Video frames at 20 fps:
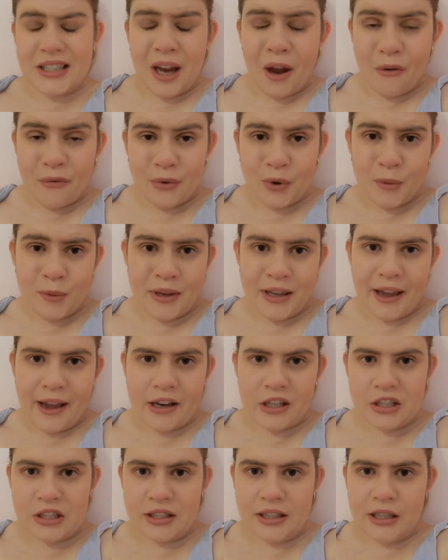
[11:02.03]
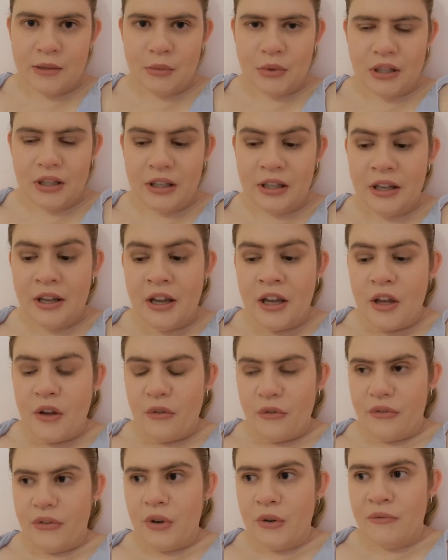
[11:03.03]
start filming actually. I'm gonna
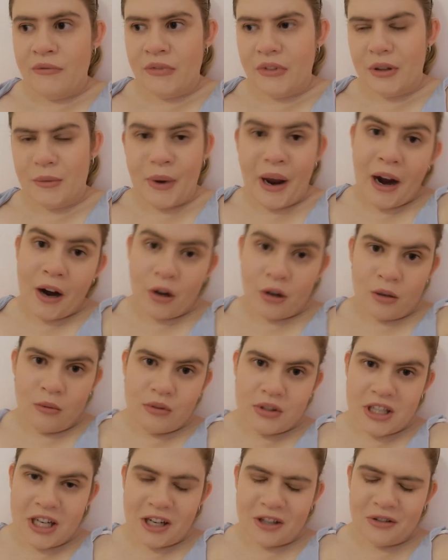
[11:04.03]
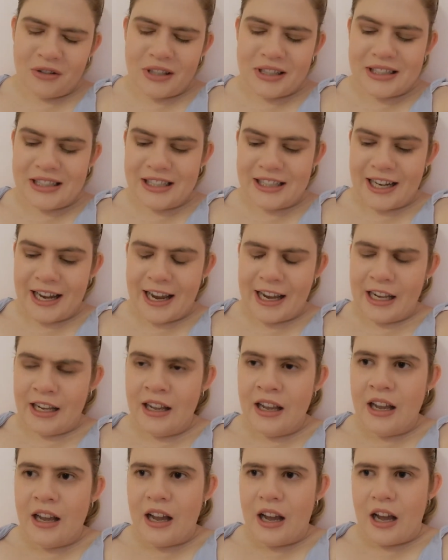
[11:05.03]
film for the Paranormal Channel
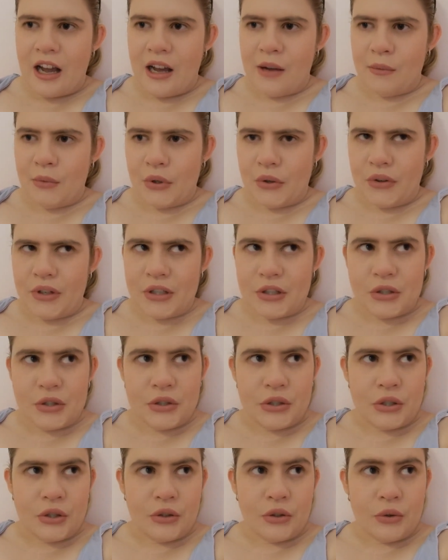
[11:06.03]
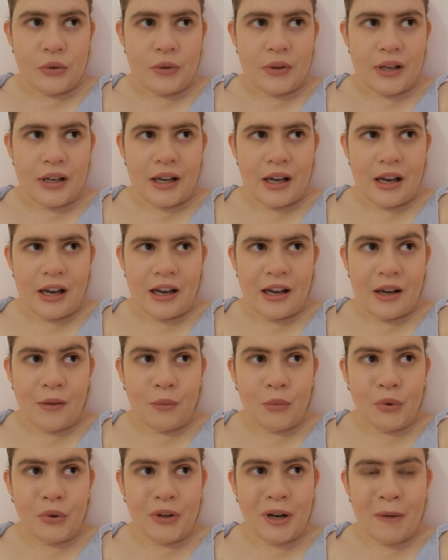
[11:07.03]
today. I'm going to
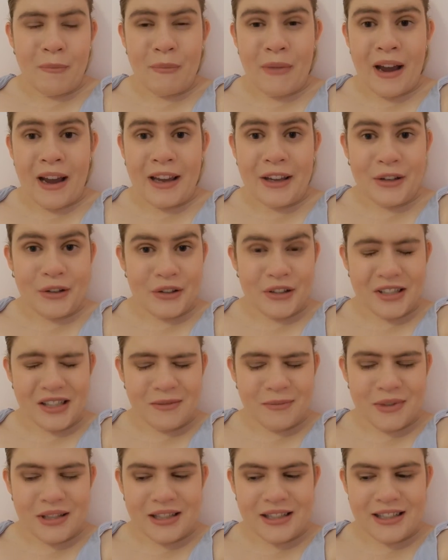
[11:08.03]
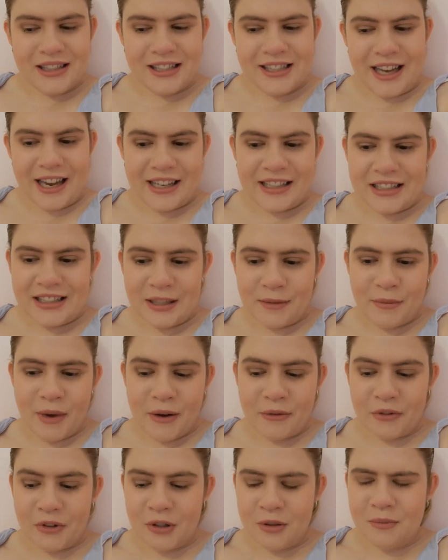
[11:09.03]
put up my Christmas set in
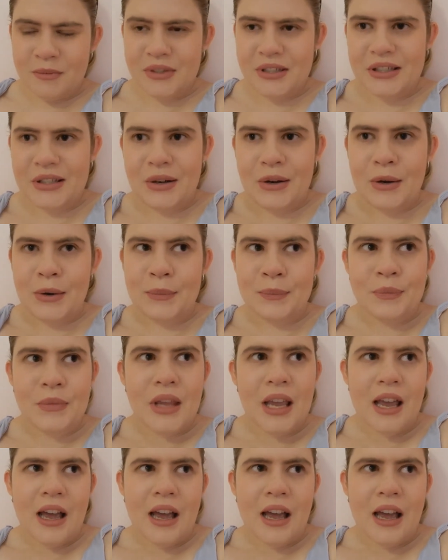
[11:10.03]
my room, so